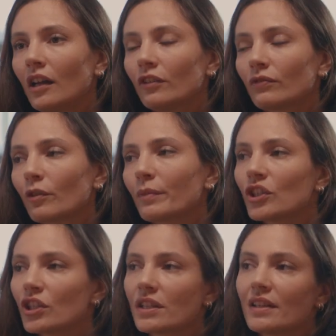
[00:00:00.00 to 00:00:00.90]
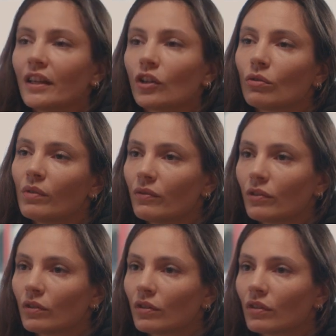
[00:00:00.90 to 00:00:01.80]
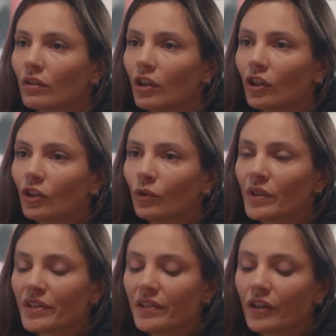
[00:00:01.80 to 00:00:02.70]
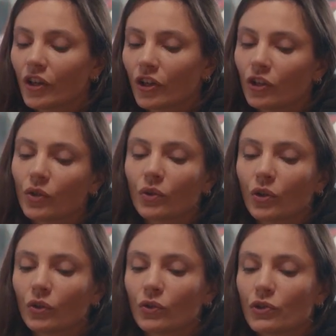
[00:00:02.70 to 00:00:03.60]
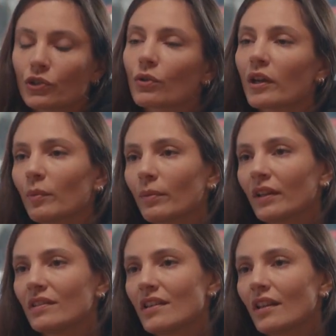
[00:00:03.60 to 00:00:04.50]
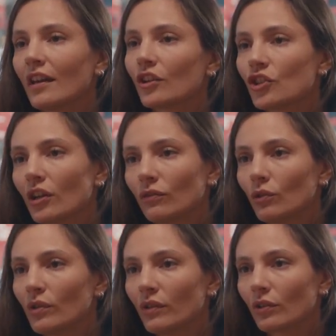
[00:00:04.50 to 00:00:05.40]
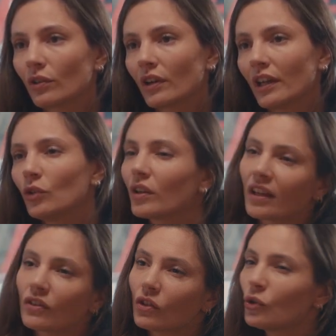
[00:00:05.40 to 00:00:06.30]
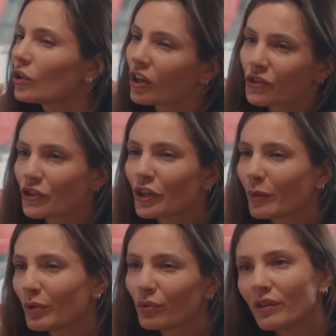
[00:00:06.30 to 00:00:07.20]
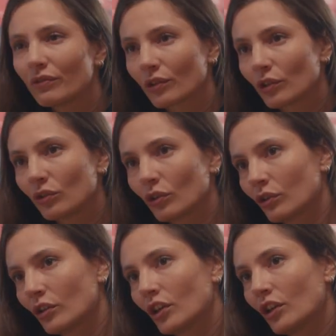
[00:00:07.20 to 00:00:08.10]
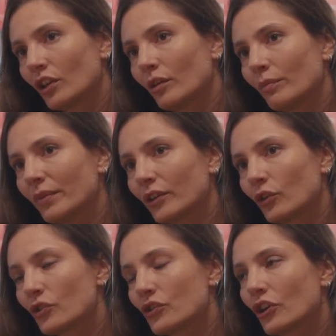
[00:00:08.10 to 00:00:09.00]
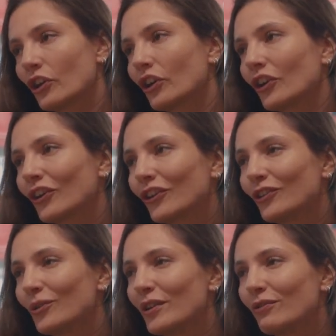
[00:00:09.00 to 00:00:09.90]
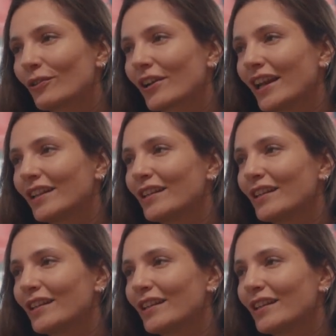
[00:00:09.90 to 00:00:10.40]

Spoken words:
for me, she's like a river. With the, you know, the stream and the energy of the river, and you can't stop a river, you know, because the river can